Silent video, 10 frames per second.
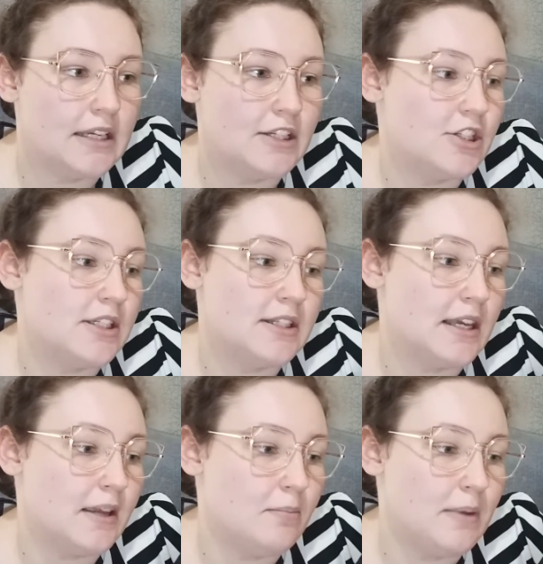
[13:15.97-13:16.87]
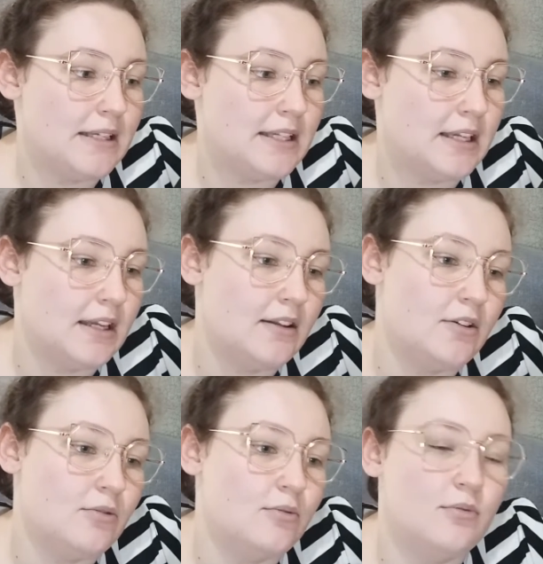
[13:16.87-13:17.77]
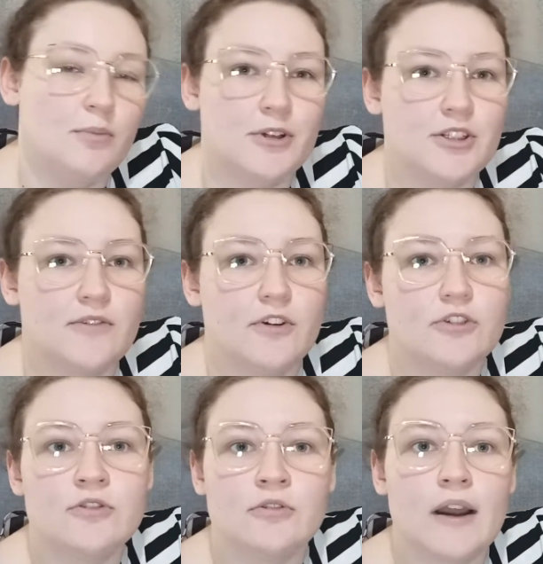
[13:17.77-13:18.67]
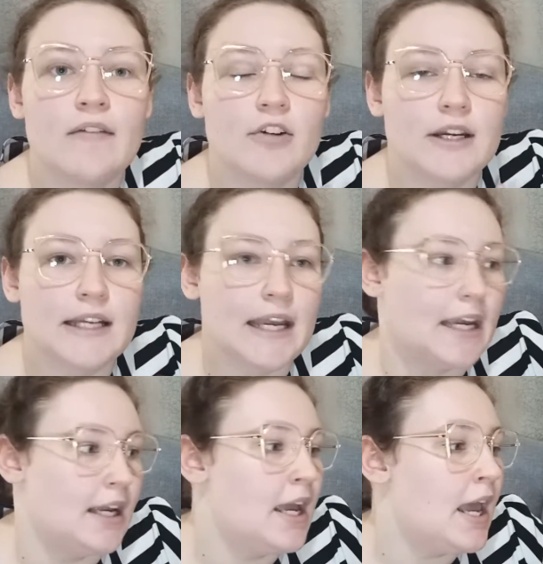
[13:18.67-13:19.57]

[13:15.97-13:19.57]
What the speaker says: It's just like basically a little almost devotional every day.